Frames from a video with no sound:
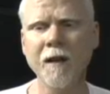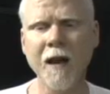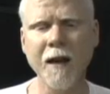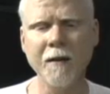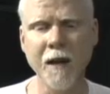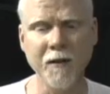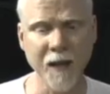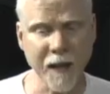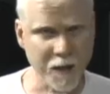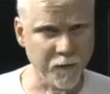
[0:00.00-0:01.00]
and they
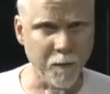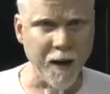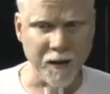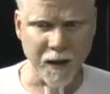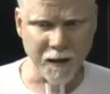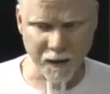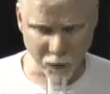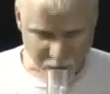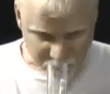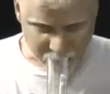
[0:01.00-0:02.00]
think it's fermenting. They
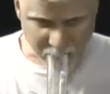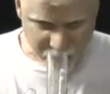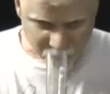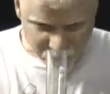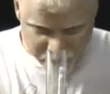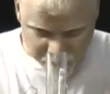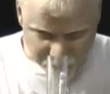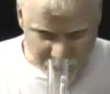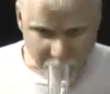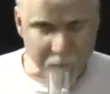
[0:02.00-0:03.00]
look inside and there's lots of
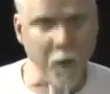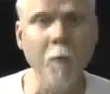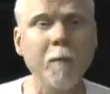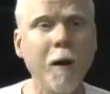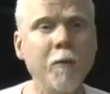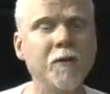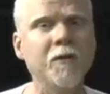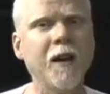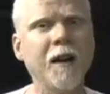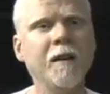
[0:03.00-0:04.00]
foam, foam and bubbles
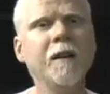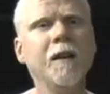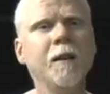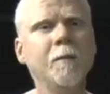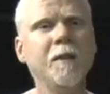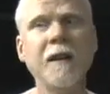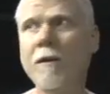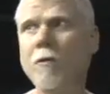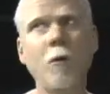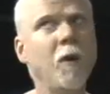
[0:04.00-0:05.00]
inside, but they
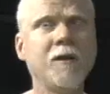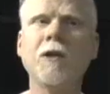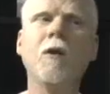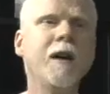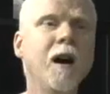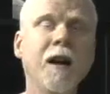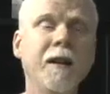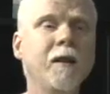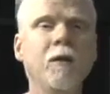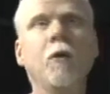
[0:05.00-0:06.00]
don't know what's going on.
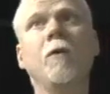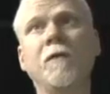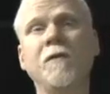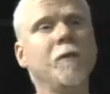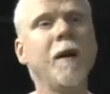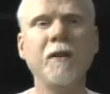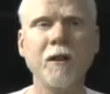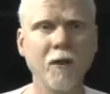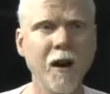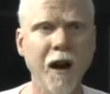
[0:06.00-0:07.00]
They don't know if it's fermenting
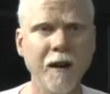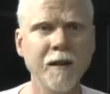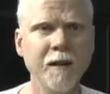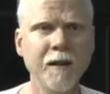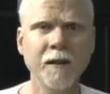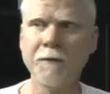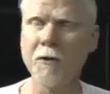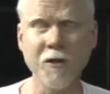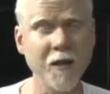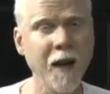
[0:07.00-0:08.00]
or not. The
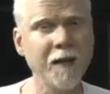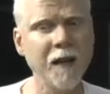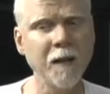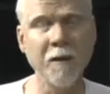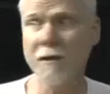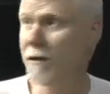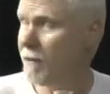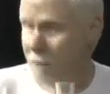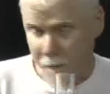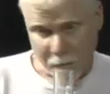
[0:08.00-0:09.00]
first thing I tell them is
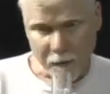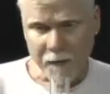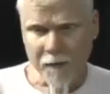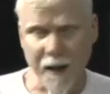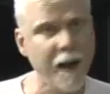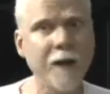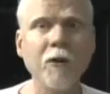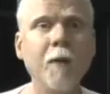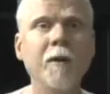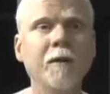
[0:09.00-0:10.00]
get a
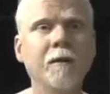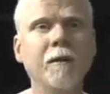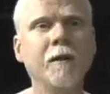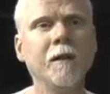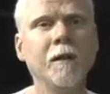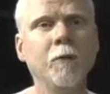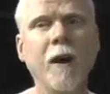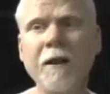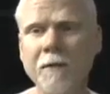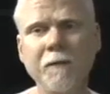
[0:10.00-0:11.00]
hydrometer.
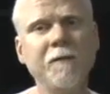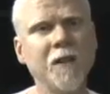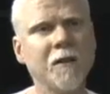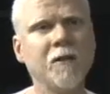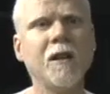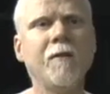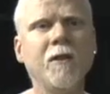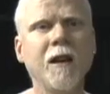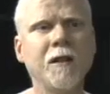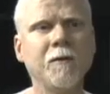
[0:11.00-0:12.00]
Wait the six or seven
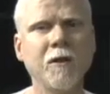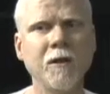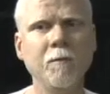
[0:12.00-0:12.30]
days for it to